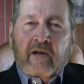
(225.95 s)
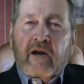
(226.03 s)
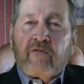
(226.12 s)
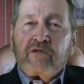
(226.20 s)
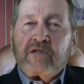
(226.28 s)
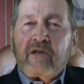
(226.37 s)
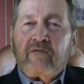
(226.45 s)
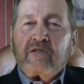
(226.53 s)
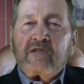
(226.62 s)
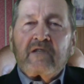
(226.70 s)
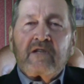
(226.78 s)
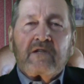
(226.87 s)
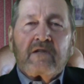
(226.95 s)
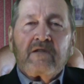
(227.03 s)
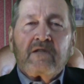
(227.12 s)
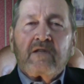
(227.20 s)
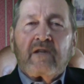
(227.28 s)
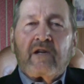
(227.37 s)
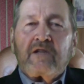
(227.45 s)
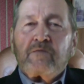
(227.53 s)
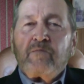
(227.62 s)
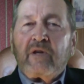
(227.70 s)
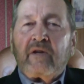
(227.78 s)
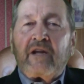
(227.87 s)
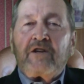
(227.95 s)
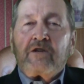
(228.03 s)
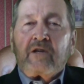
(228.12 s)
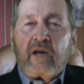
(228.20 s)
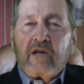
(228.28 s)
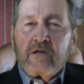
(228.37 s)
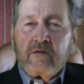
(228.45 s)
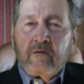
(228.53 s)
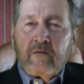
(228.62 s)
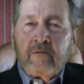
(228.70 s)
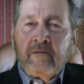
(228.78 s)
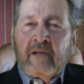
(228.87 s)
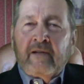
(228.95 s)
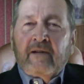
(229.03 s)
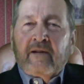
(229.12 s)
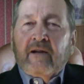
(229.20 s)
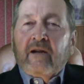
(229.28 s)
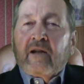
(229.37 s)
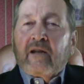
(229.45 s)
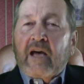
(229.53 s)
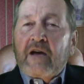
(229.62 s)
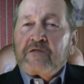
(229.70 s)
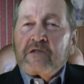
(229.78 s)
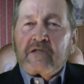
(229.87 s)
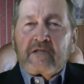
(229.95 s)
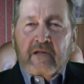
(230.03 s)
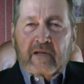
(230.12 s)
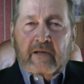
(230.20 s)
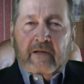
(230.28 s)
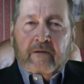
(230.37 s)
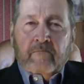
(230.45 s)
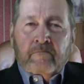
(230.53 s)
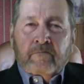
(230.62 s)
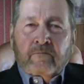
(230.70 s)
have received assistance that has been educational, life sustaining,